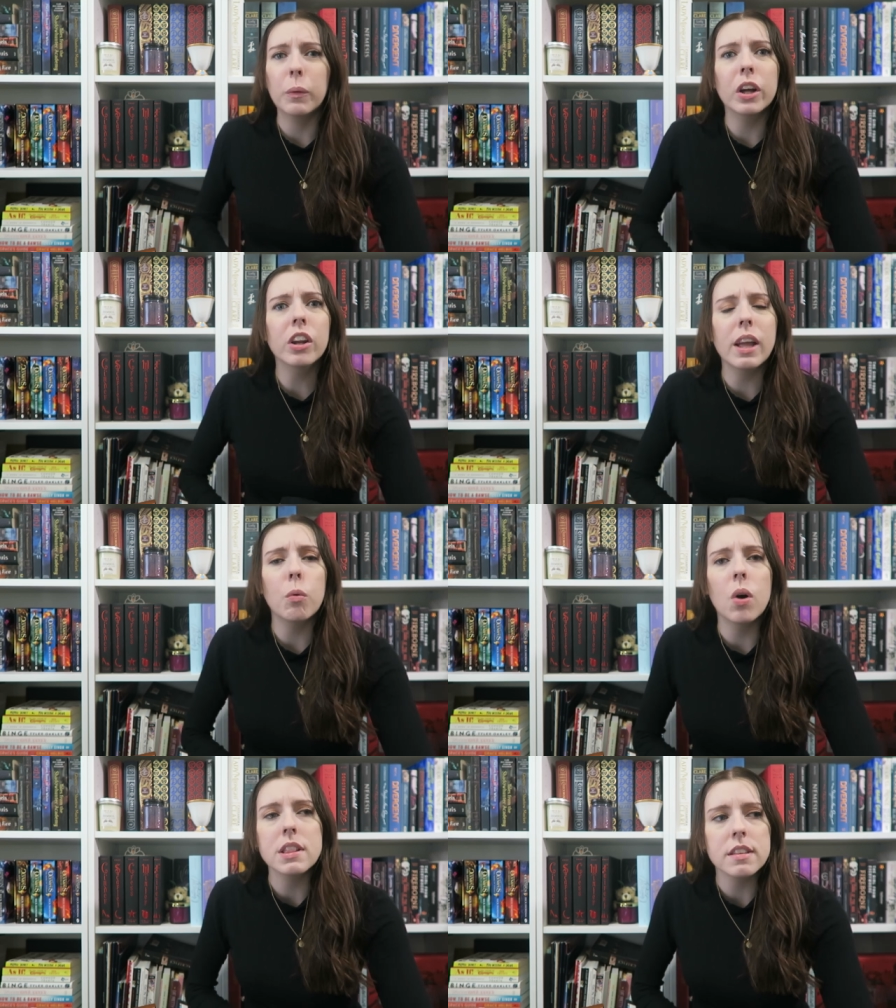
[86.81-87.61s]
We're gonna
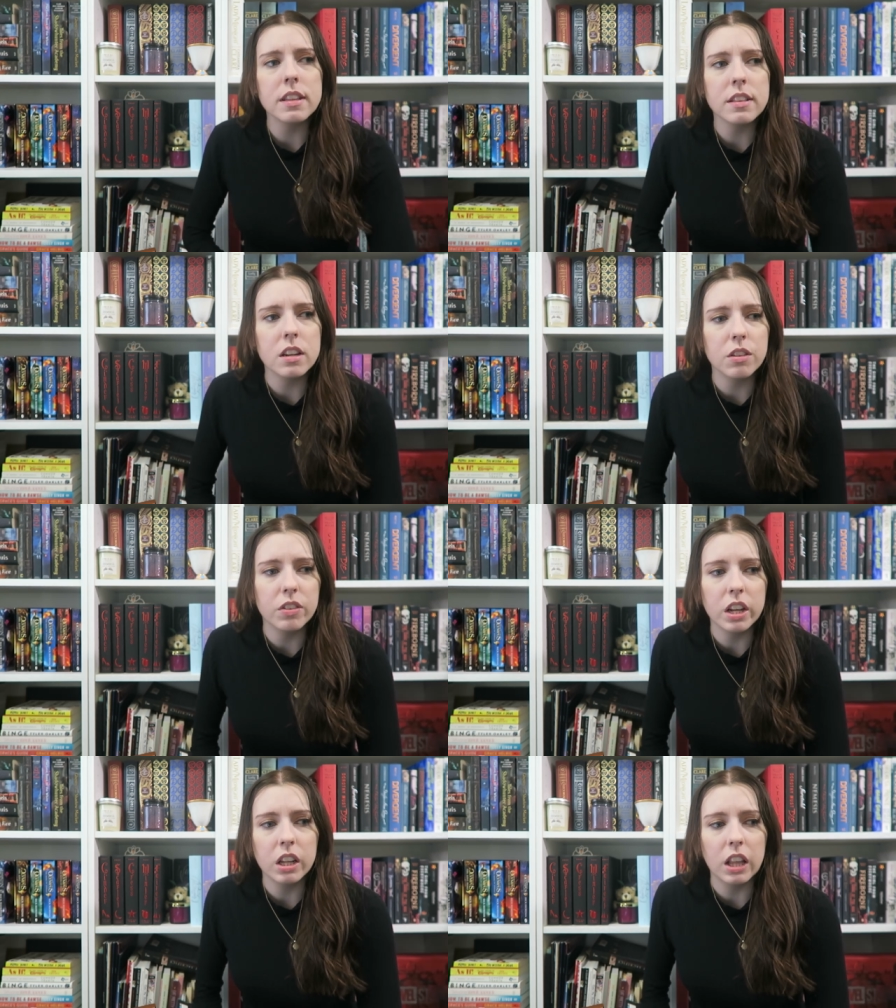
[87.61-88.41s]
get one season of
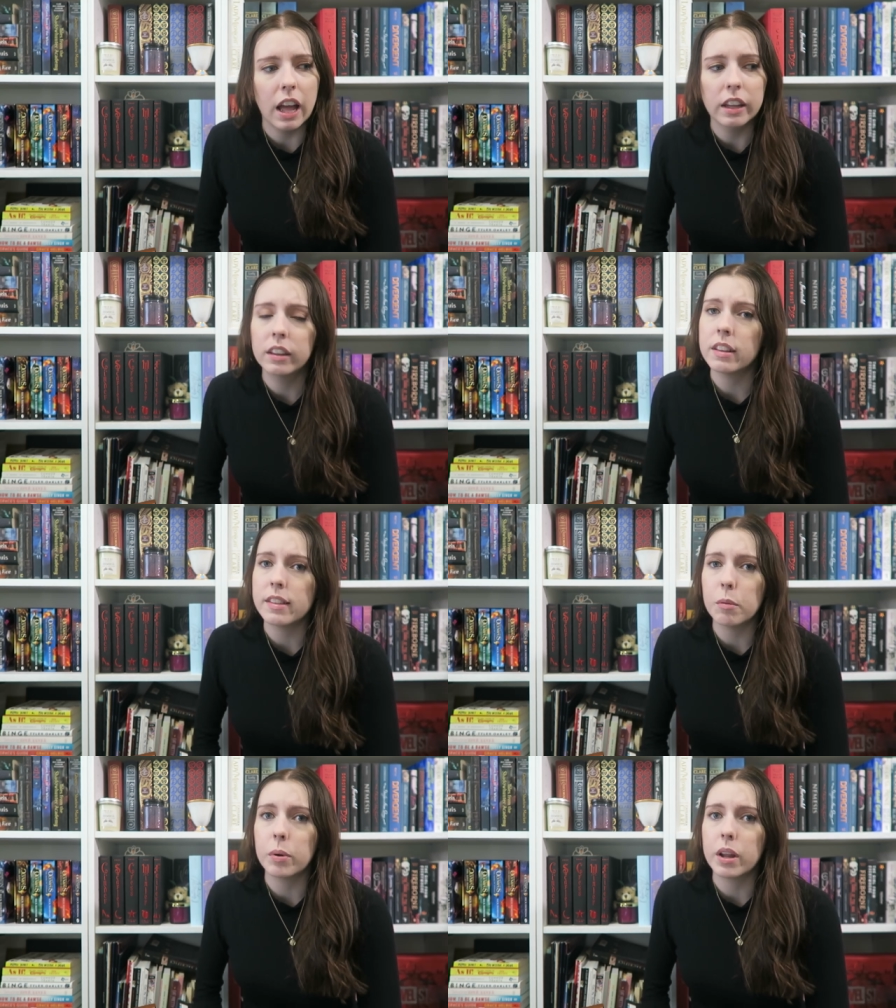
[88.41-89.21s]
Nikolai unless
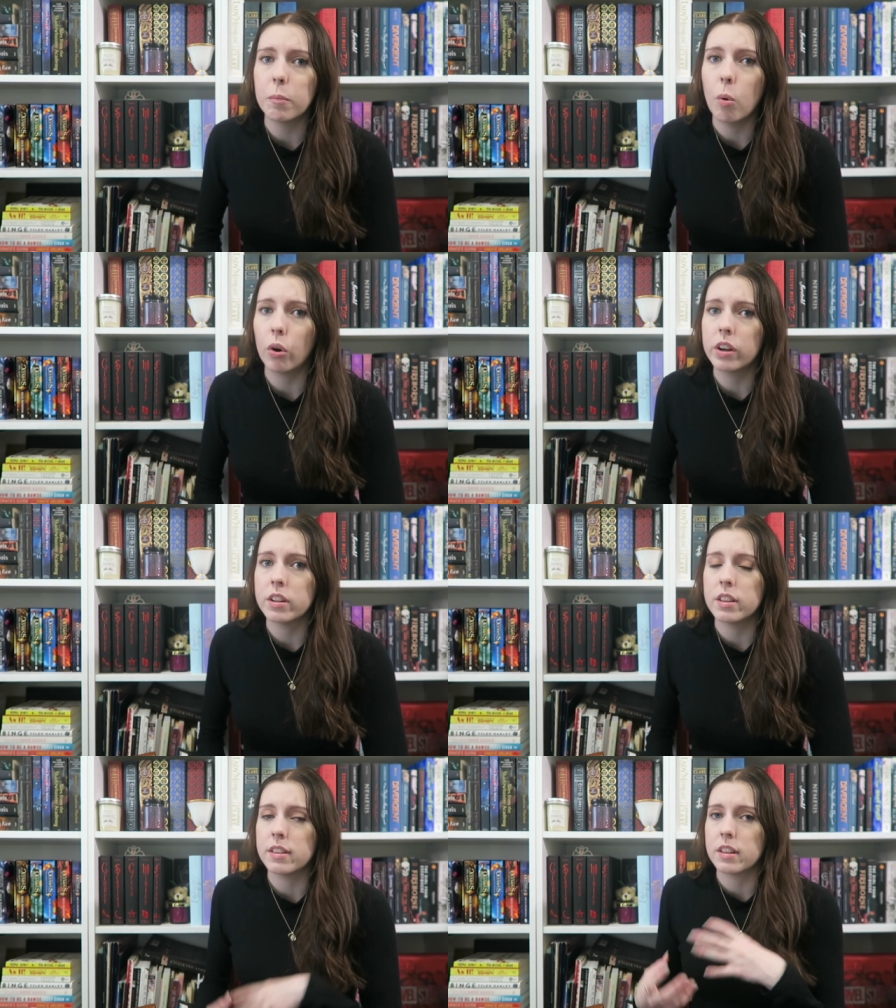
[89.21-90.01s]
they bring him more
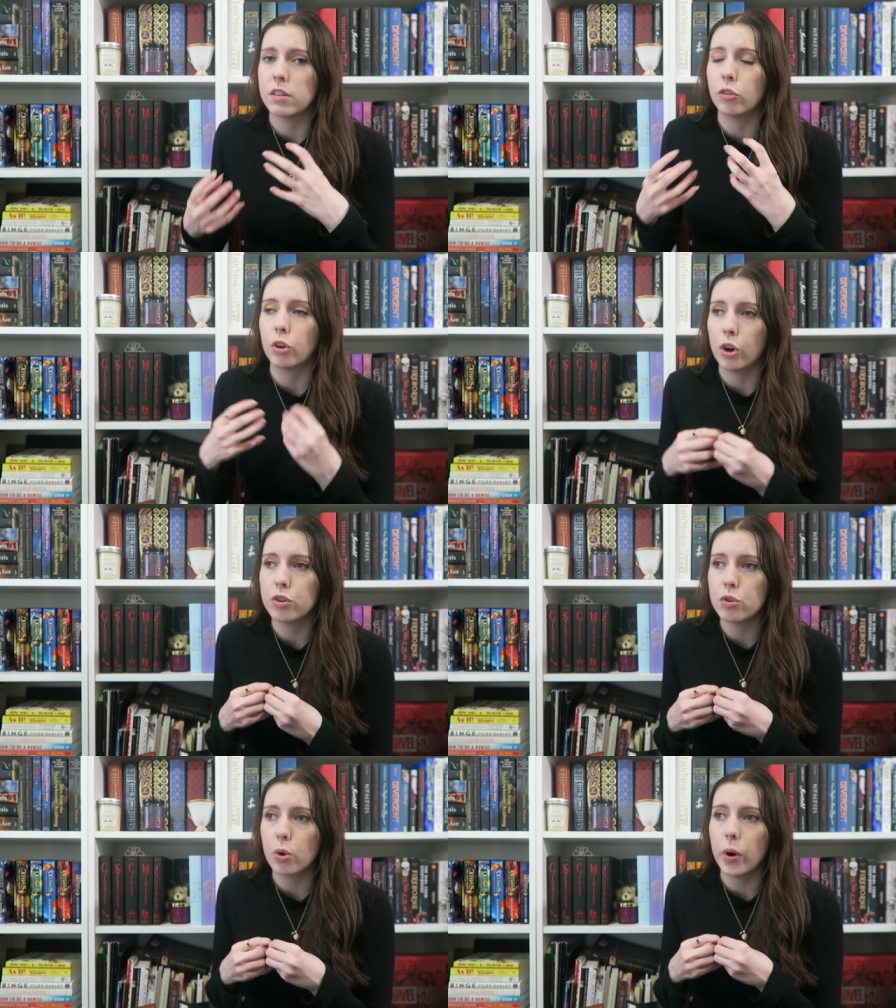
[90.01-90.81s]
into the Six of
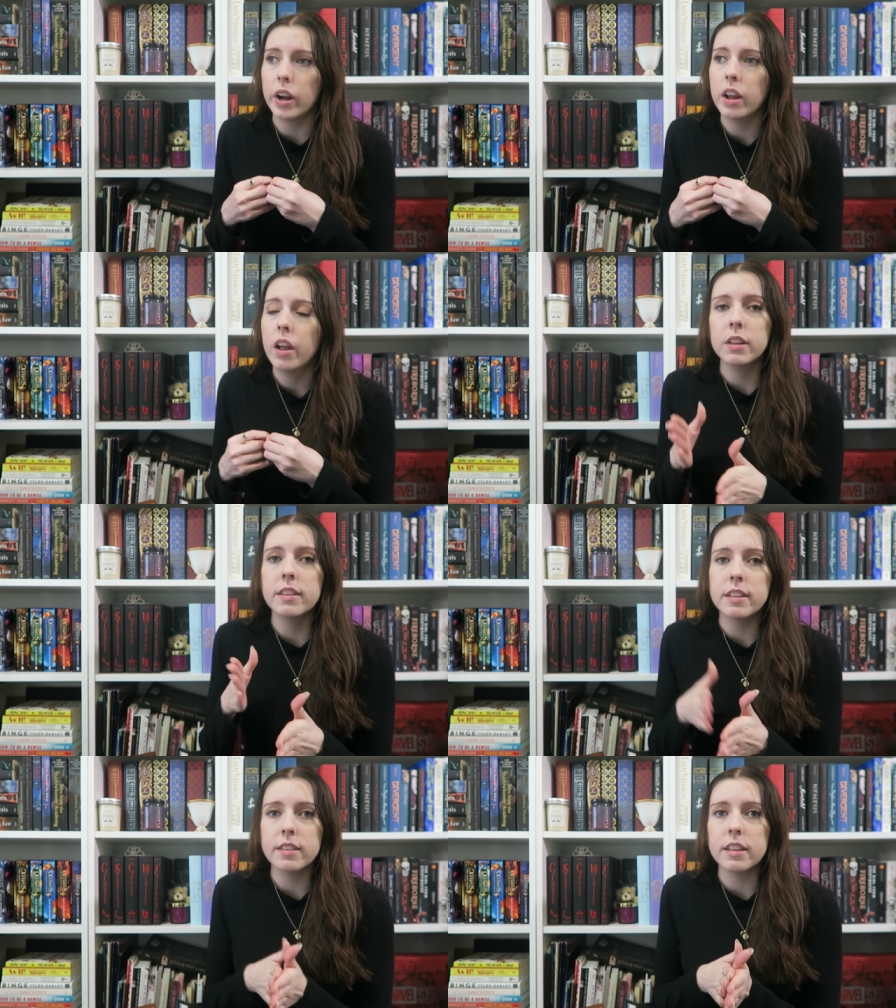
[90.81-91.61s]
Crows story
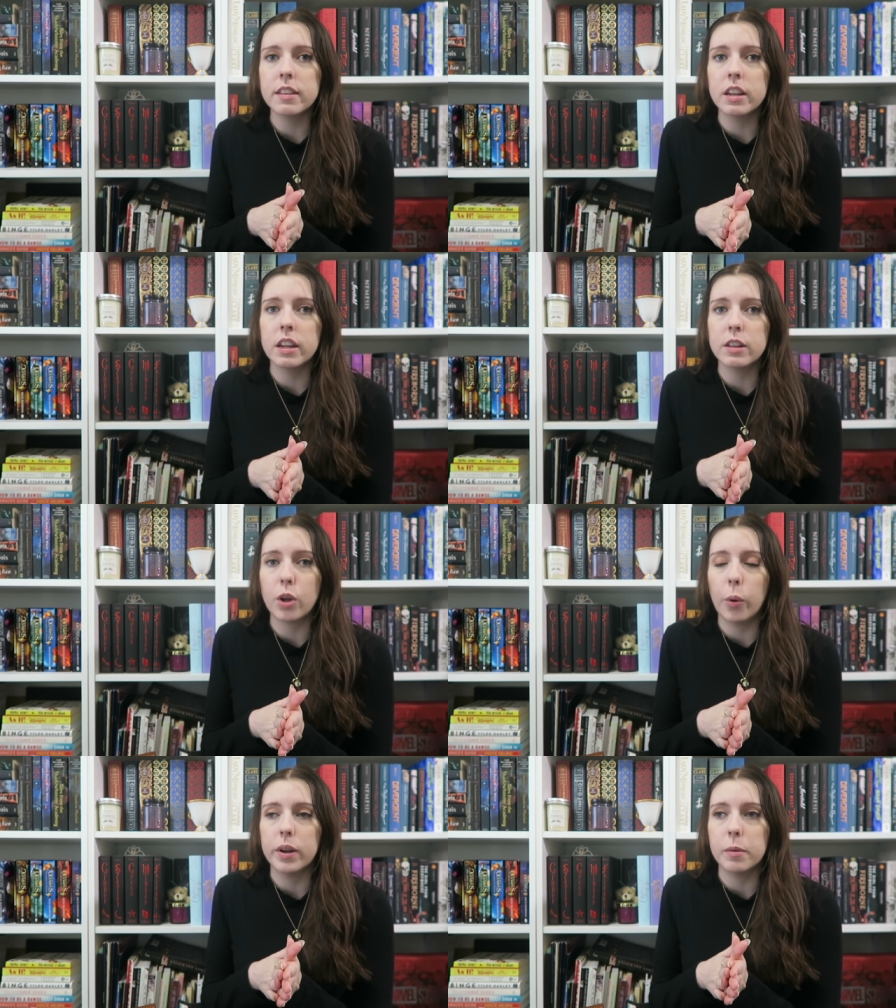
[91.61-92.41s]
because this season is
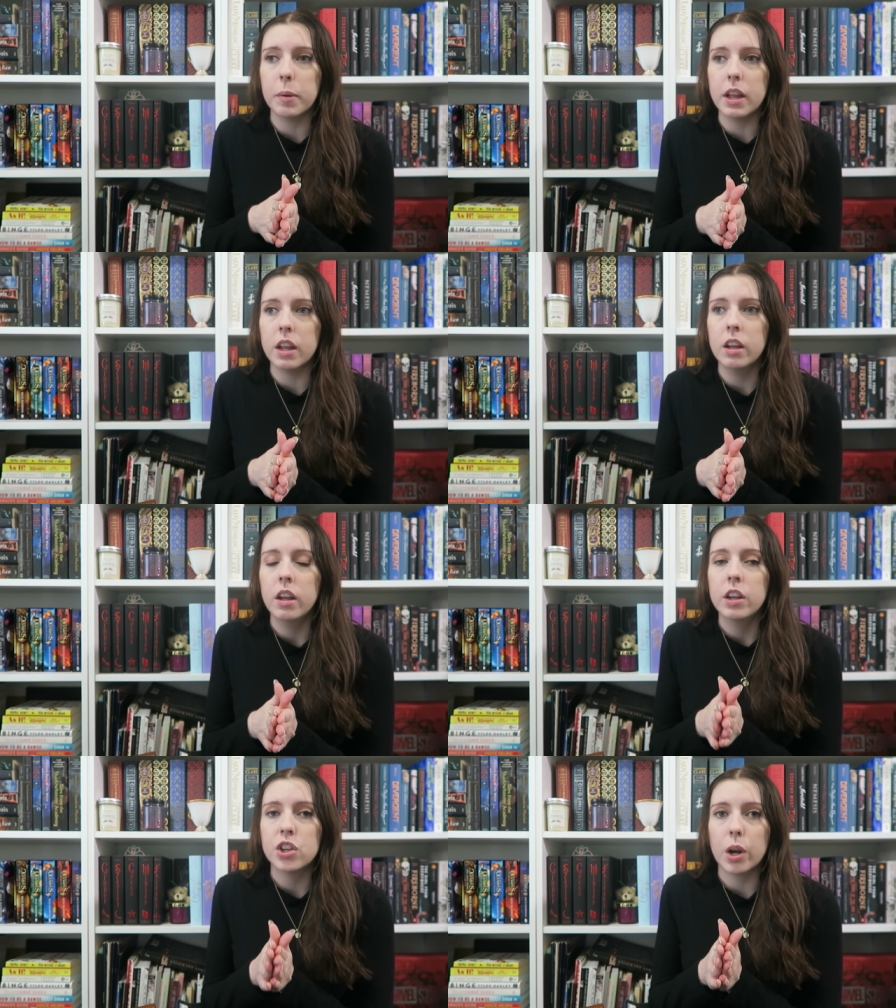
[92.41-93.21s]
going to be
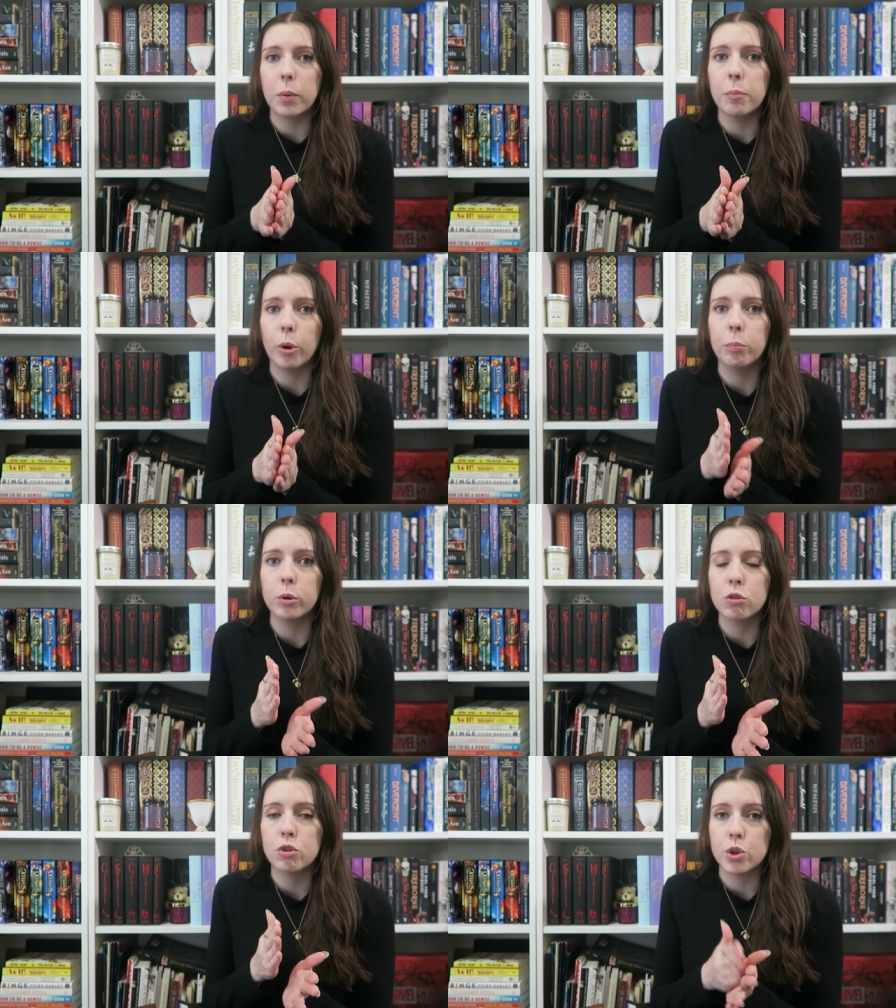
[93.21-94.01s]
Shadow and Bone
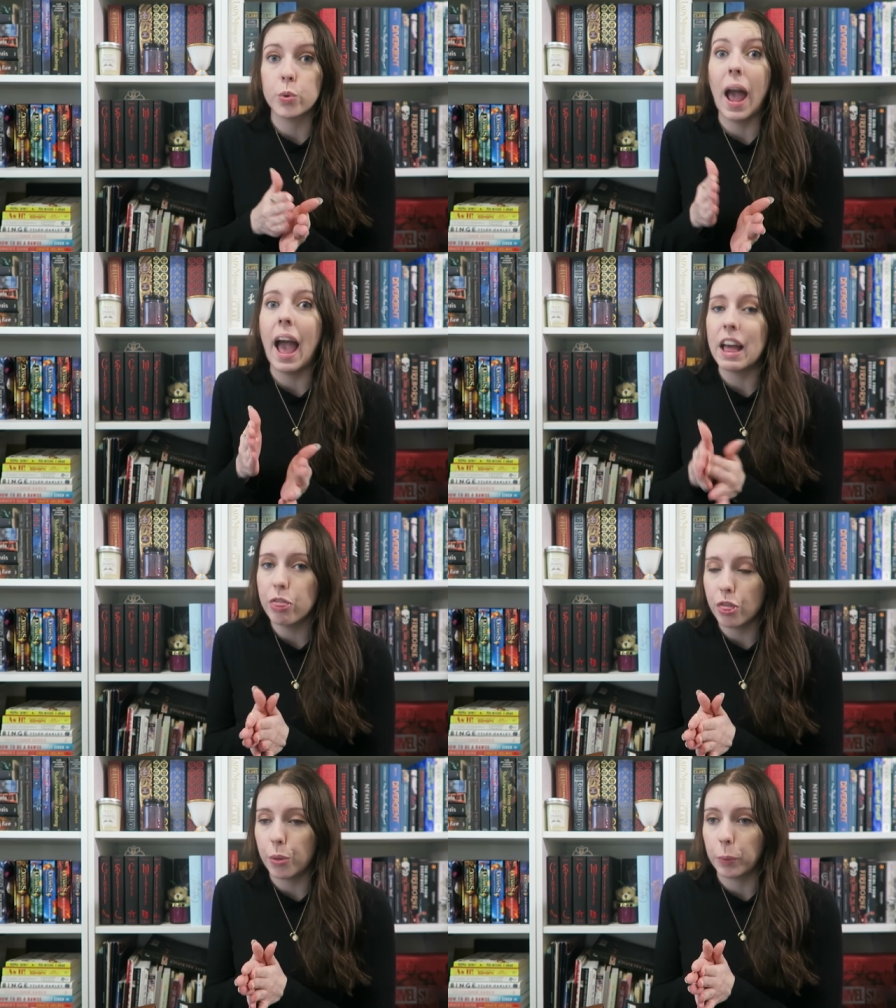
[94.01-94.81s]
books two
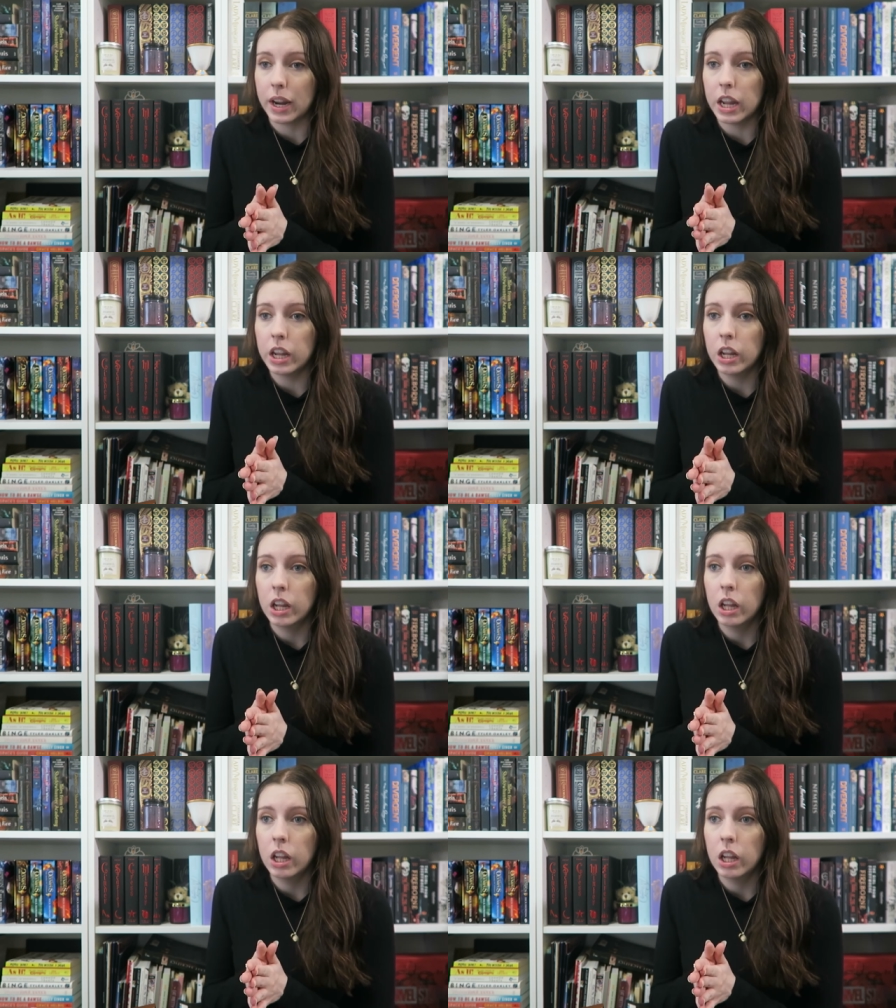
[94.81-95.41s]
and three,